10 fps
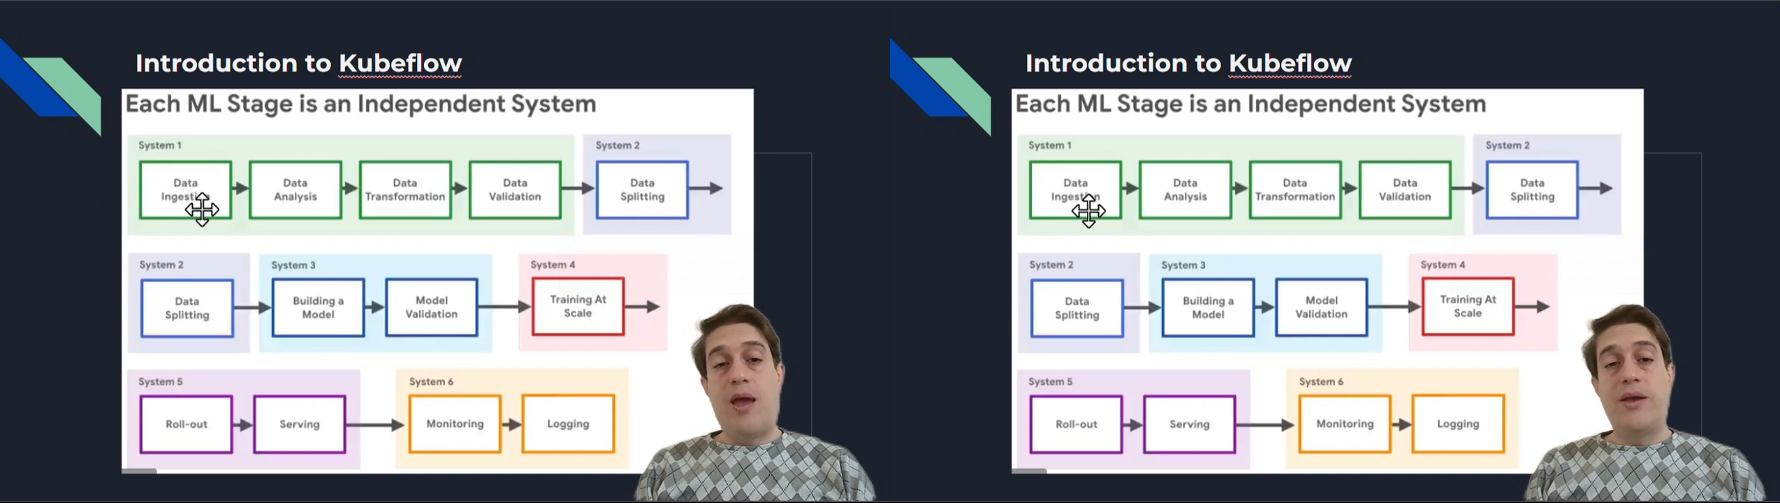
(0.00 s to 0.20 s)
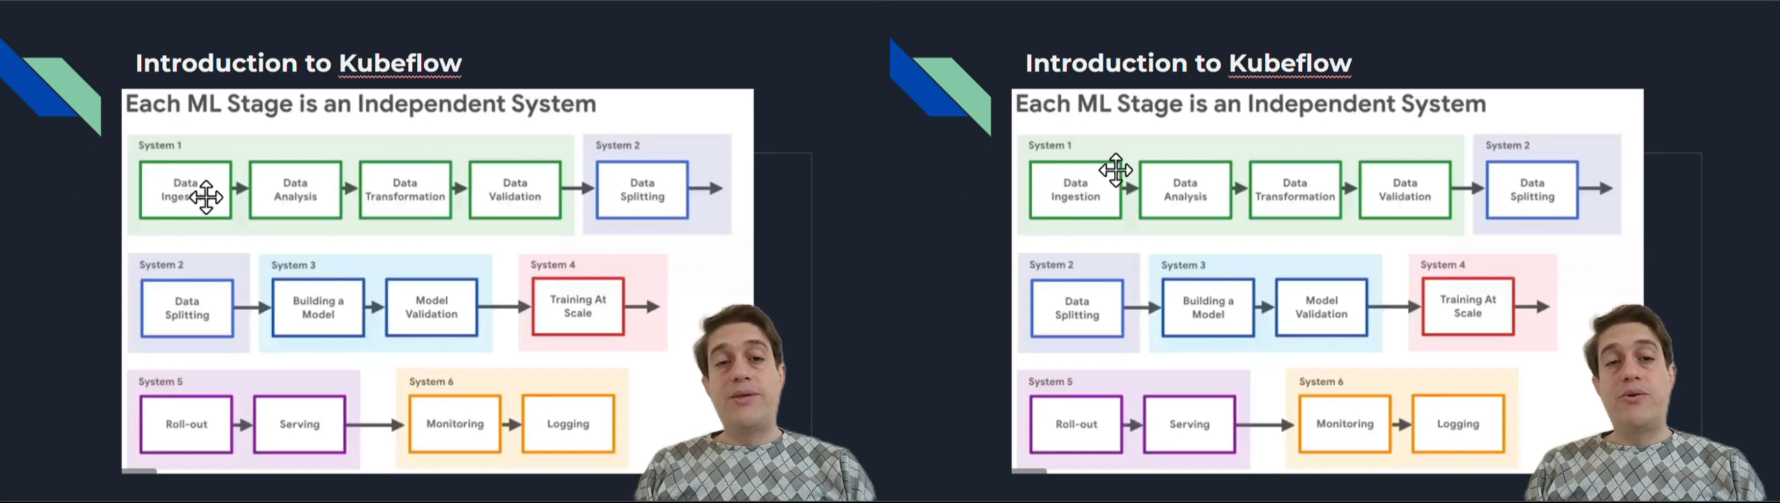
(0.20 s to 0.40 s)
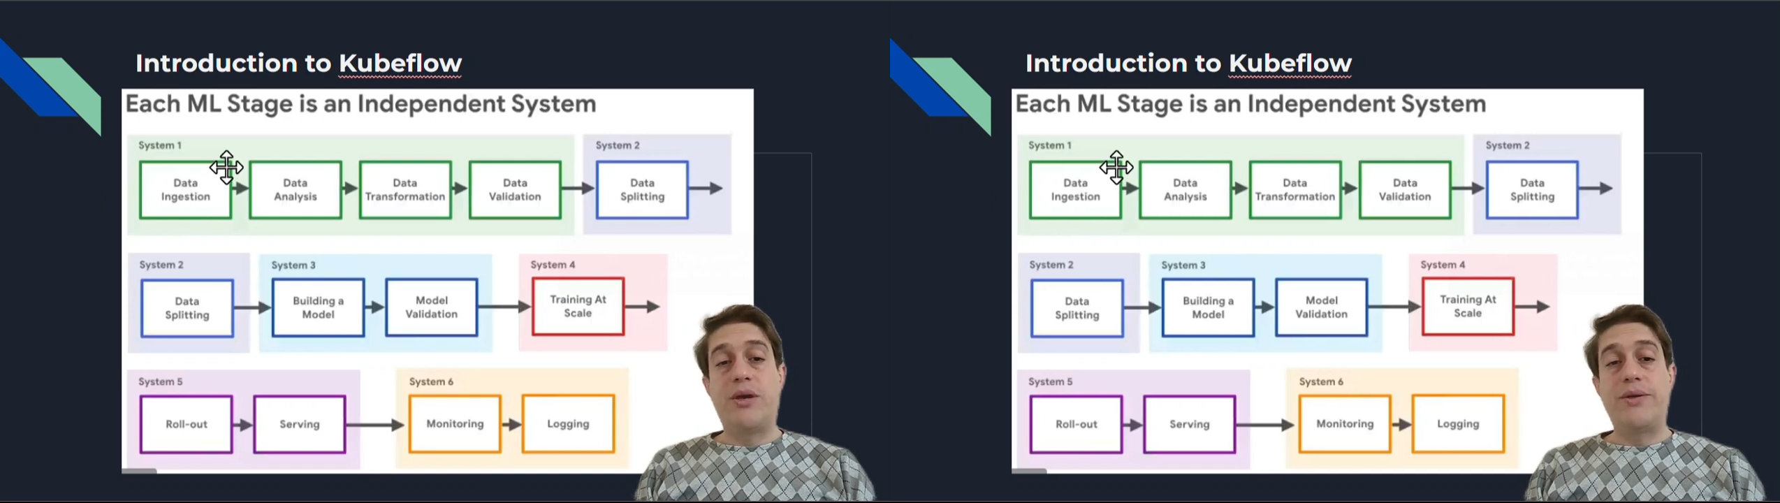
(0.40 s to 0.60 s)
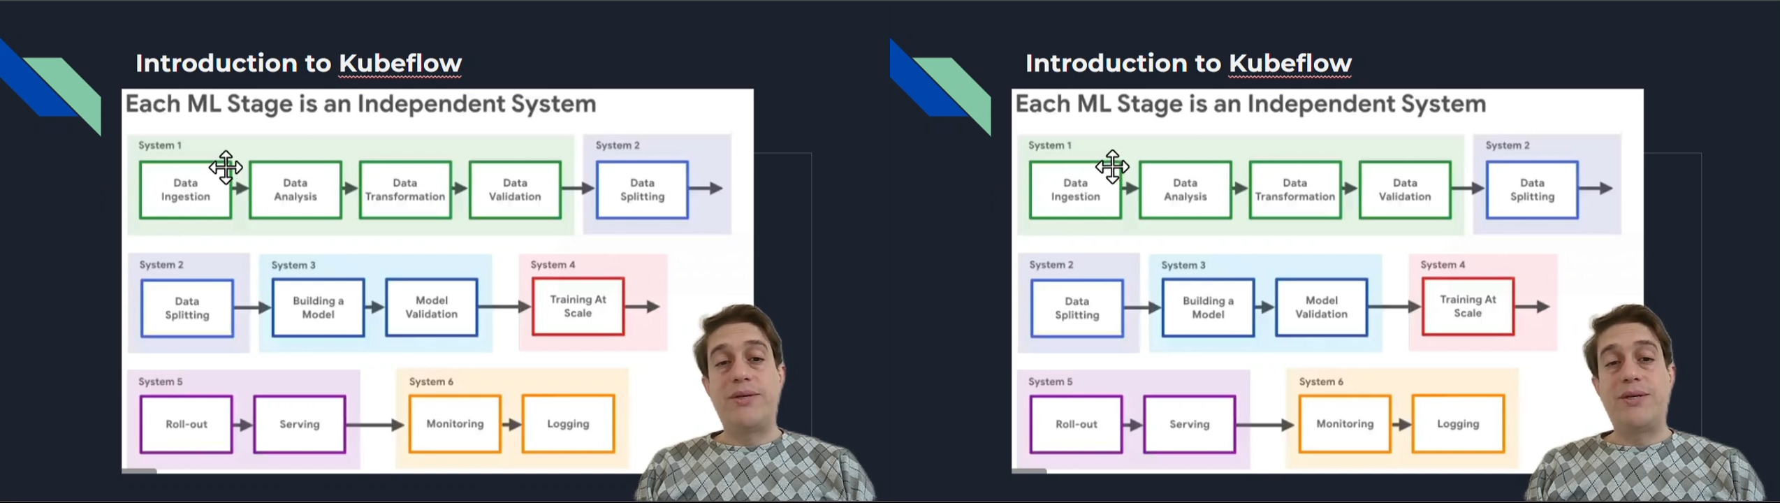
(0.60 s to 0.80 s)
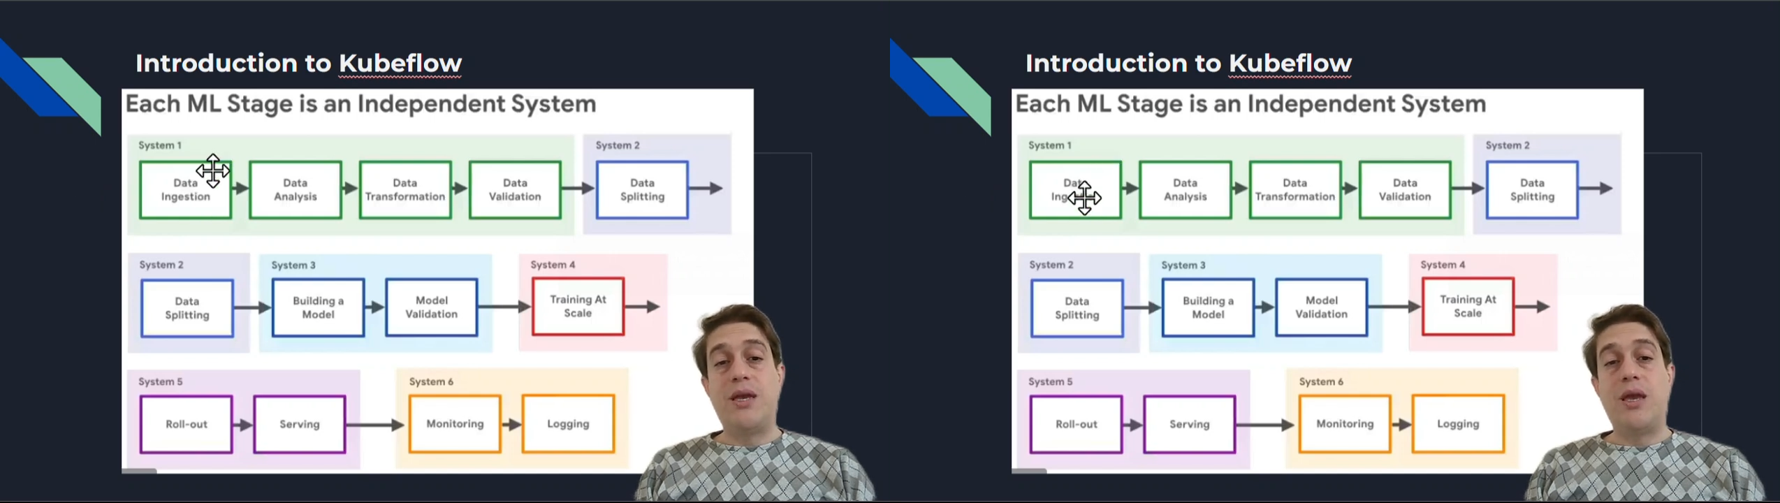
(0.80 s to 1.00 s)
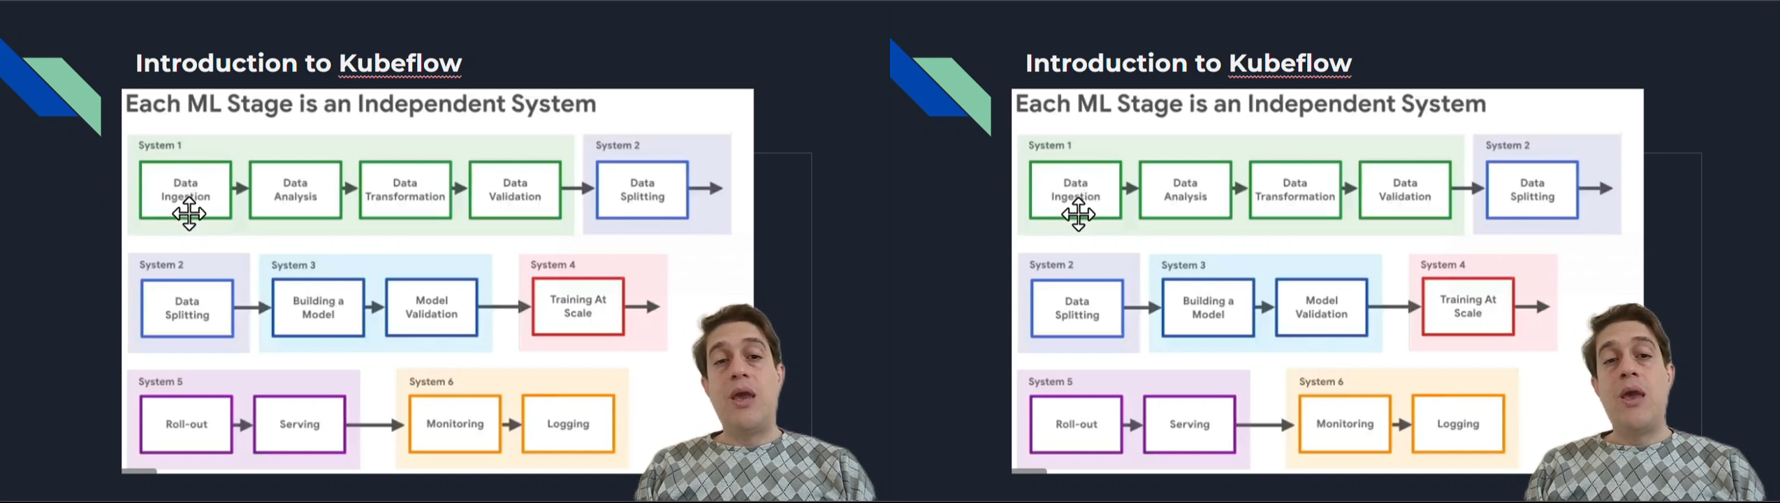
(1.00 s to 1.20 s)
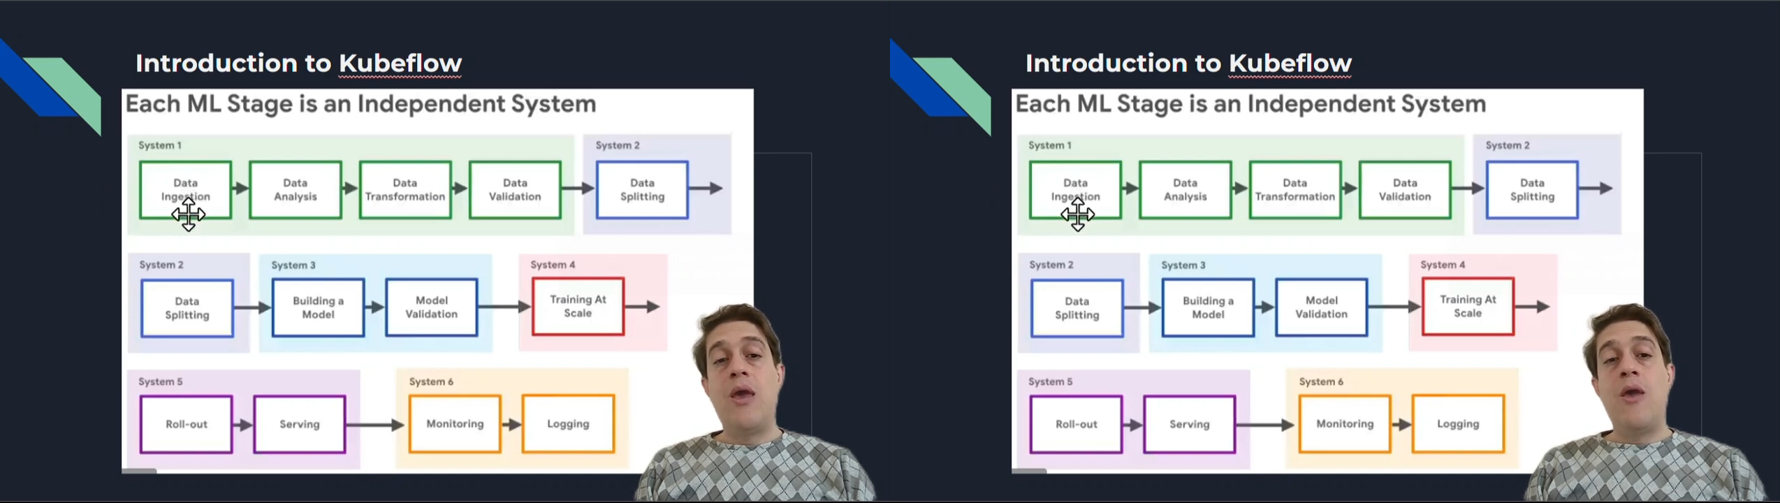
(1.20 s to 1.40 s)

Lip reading: as you can see,